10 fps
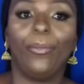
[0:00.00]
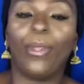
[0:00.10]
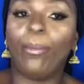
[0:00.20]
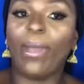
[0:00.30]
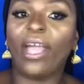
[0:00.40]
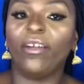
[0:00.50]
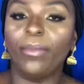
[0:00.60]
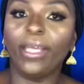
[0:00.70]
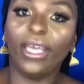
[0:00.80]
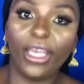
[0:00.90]
The back of
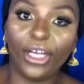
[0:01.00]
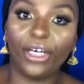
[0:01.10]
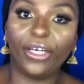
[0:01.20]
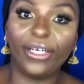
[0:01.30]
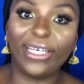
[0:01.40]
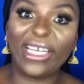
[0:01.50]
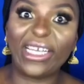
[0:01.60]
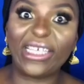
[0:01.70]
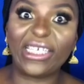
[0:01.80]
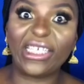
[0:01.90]
my hair
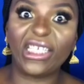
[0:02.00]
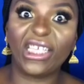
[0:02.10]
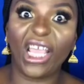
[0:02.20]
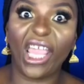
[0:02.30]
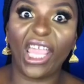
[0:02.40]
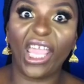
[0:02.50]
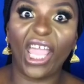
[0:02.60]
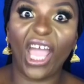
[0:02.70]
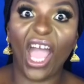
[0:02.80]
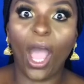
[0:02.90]
is an
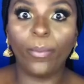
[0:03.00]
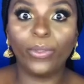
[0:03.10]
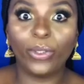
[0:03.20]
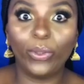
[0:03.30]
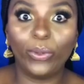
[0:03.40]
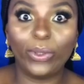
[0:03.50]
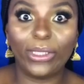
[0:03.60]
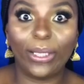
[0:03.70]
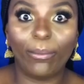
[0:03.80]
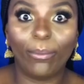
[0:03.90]
absolute
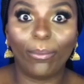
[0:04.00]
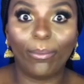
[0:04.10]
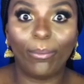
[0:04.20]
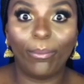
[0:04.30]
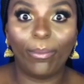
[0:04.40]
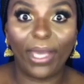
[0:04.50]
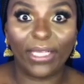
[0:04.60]
mess.